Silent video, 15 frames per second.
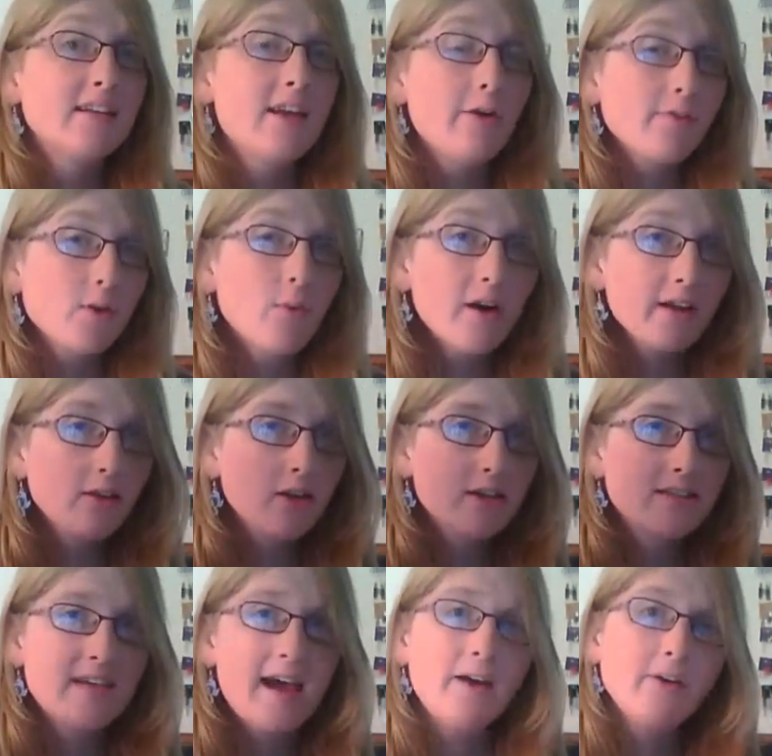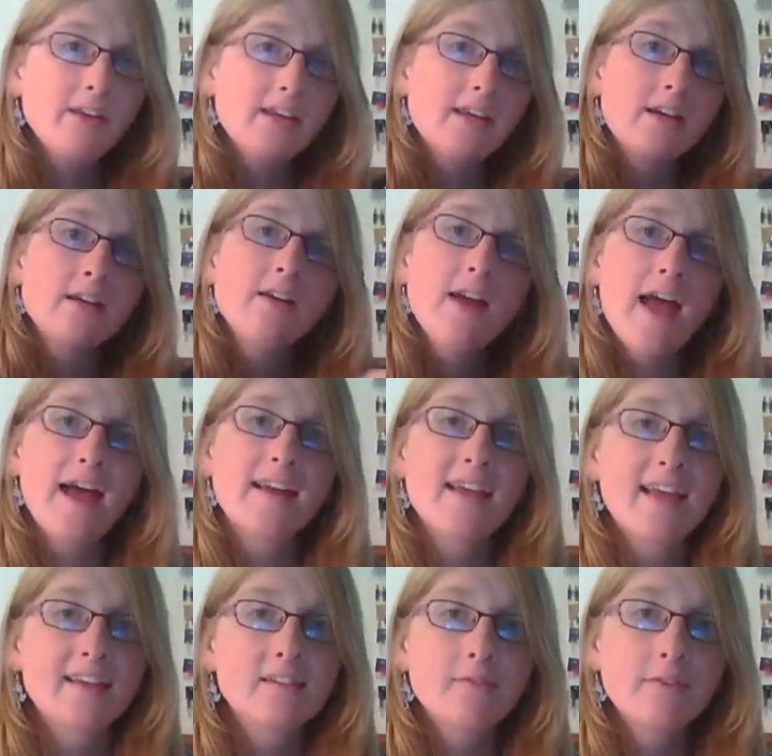Now, if you want to look down here at
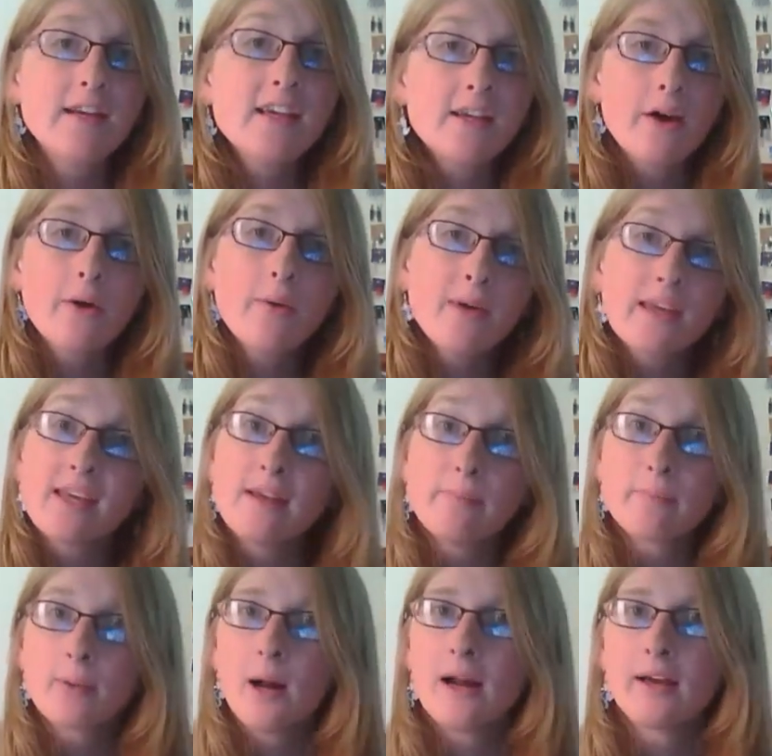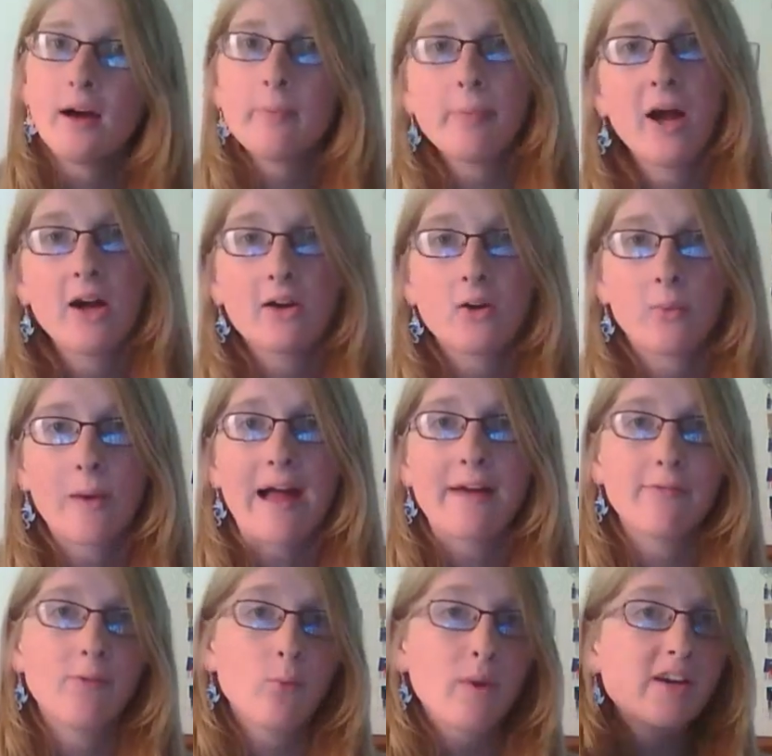Hank's video, he brought up a
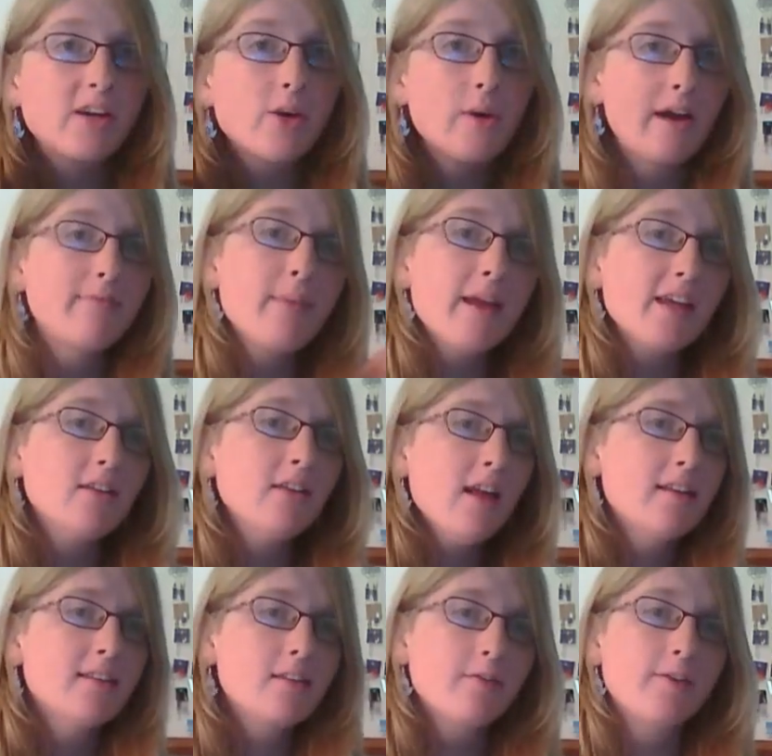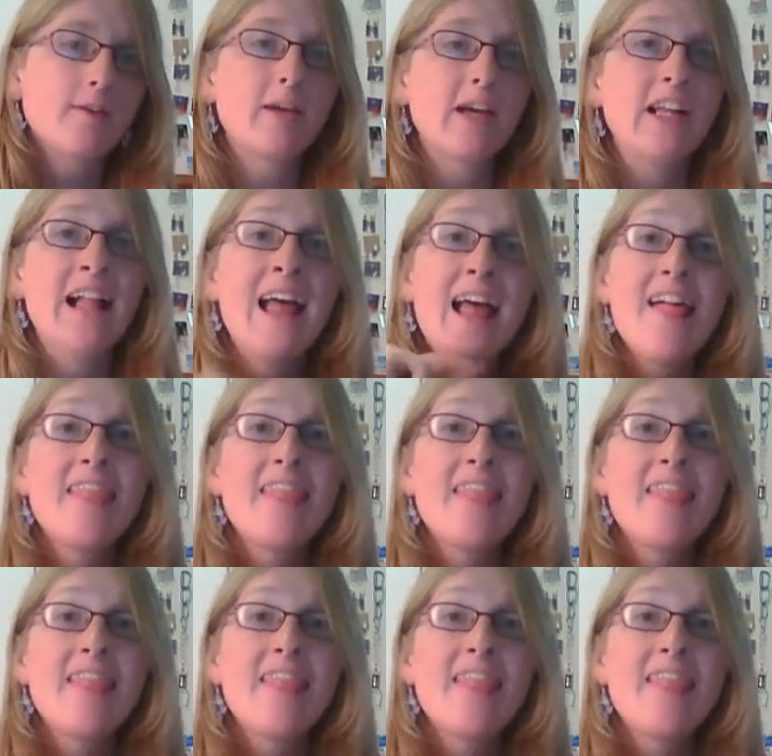graph where you have male to female,